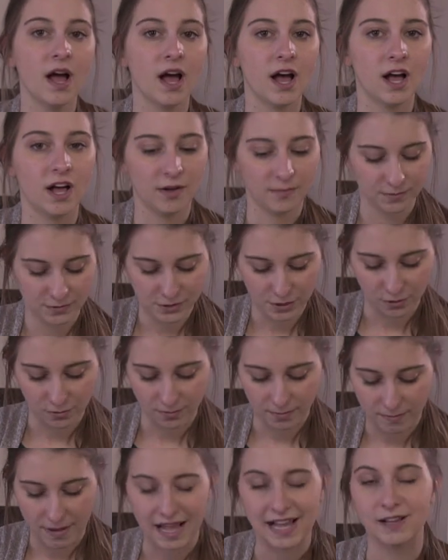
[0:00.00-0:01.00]
Um,
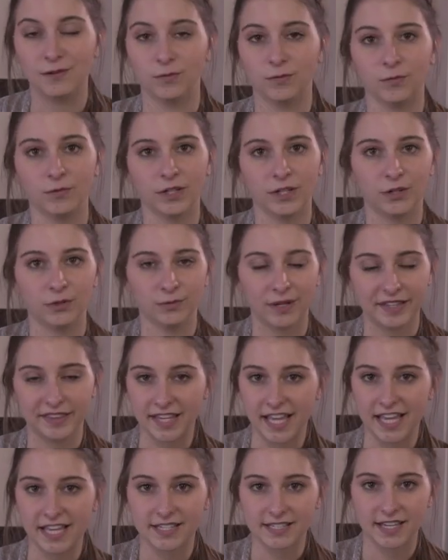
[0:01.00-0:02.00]
so my little red
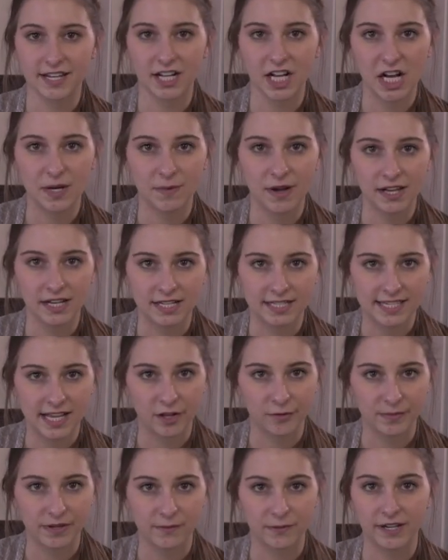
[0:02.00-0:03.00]
light is gonna come on and
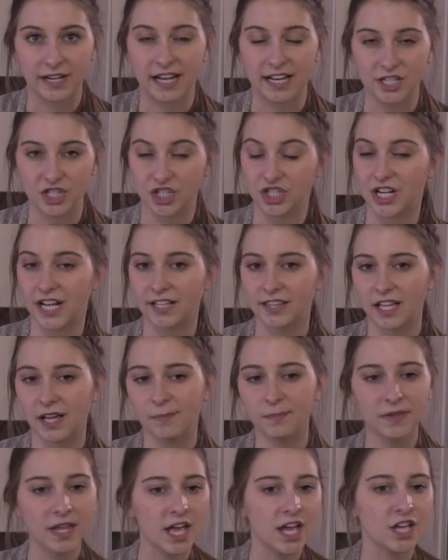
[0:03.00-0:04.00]
tell me when I should check
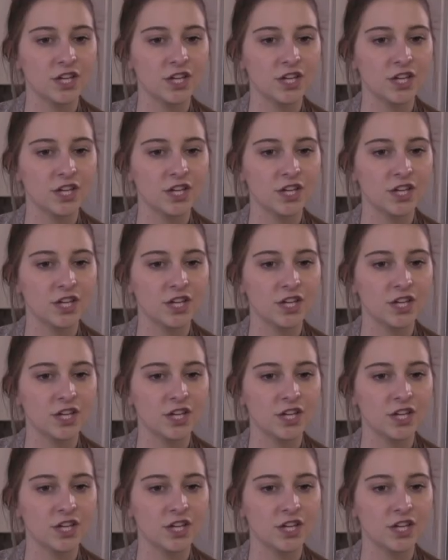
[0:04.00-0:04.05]
them.